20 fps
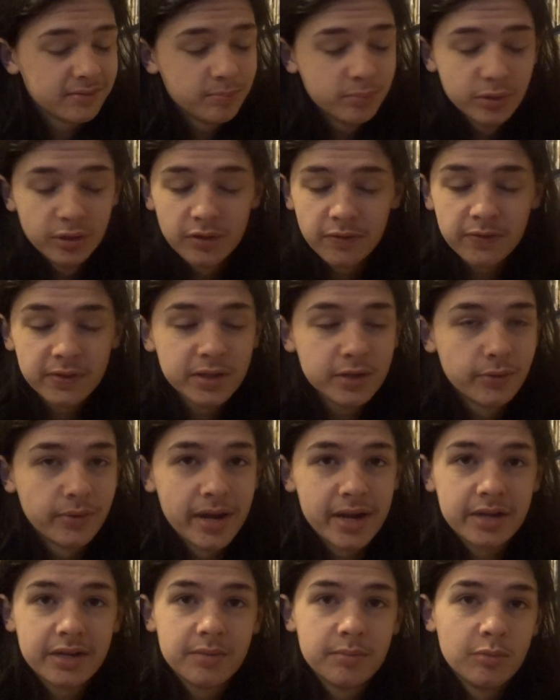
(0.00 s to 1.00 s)
Beautifully
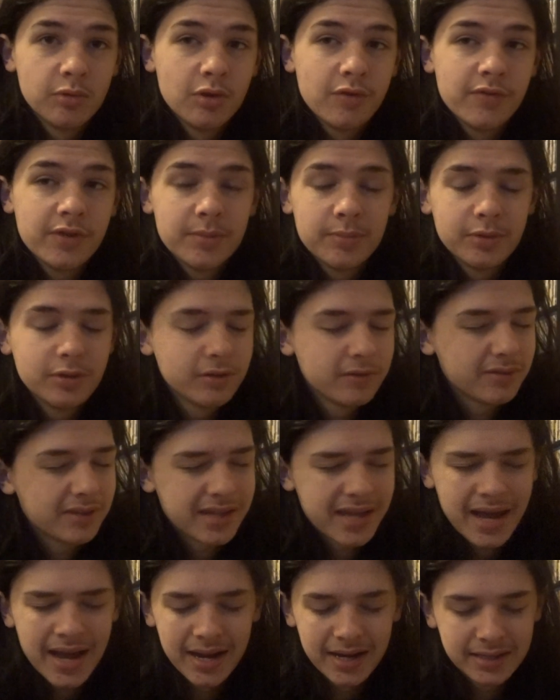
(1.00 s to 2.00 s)
directed movie,
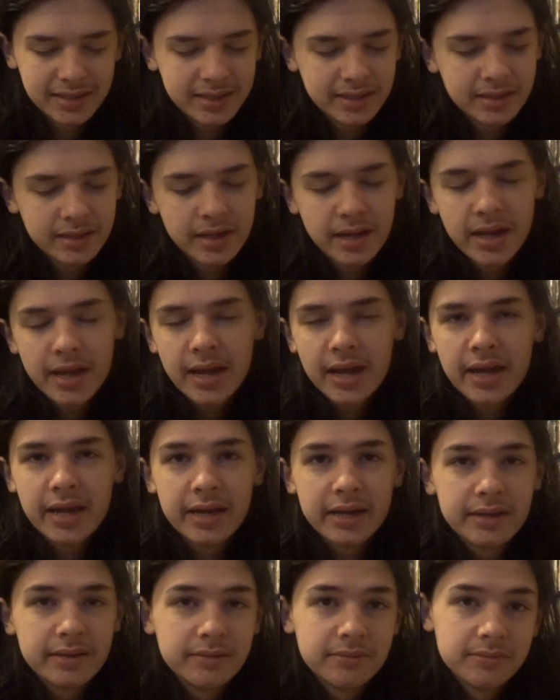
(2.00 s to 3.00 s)
beautifully acted,
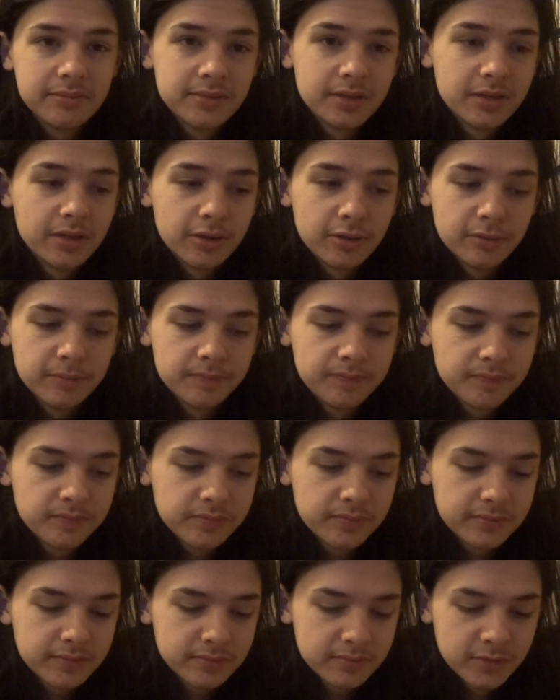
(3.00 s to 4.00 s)
and,
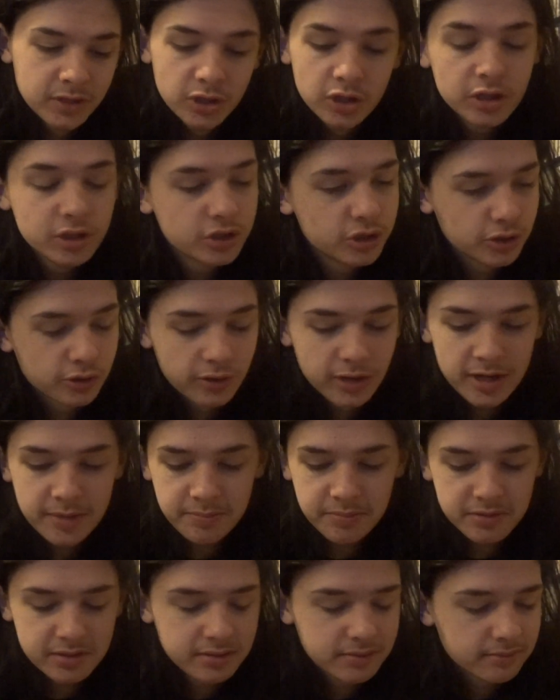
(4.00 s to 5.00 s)
good
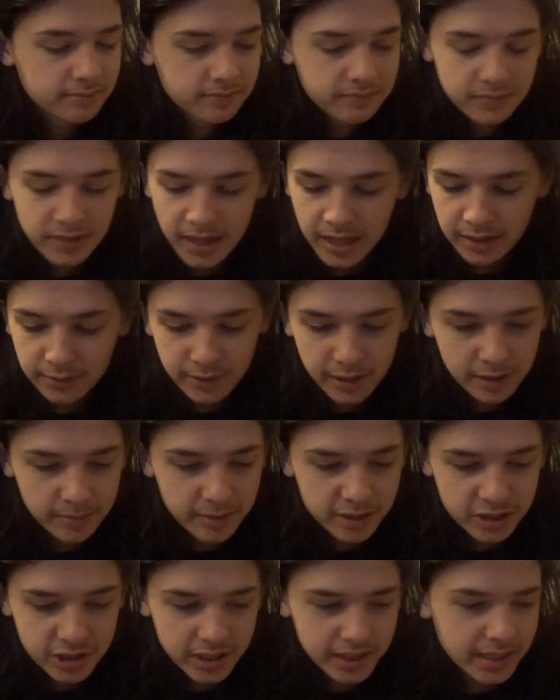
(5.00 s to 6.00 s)
script. Highly
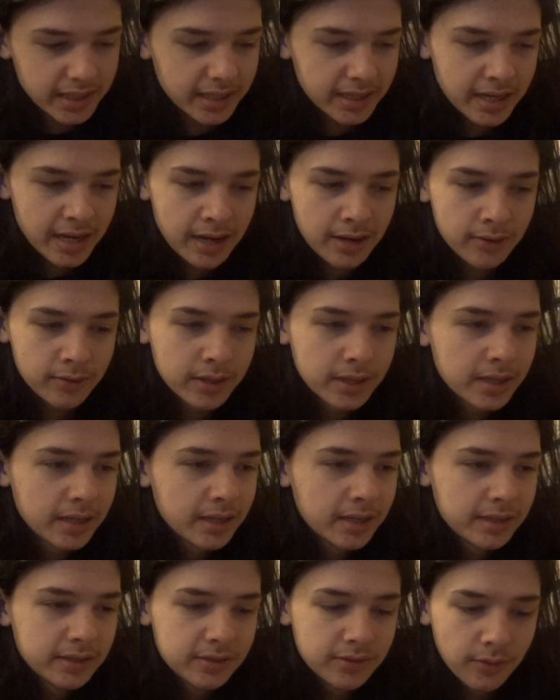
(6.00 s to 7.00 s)
recommend checking it out.
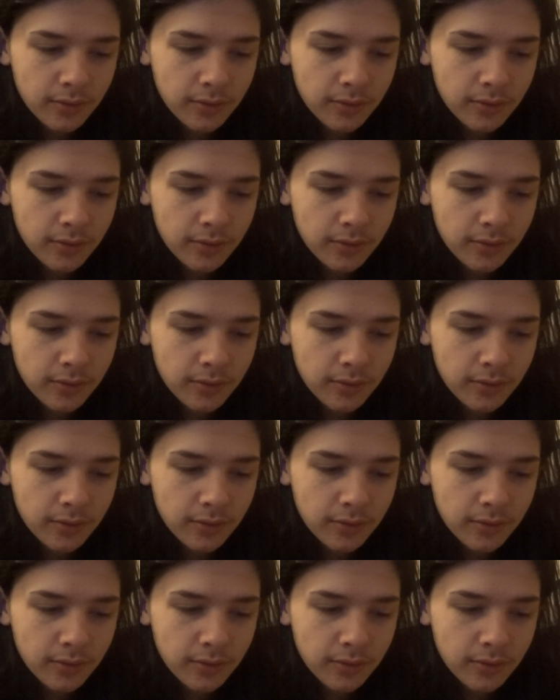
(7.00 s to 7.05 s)
The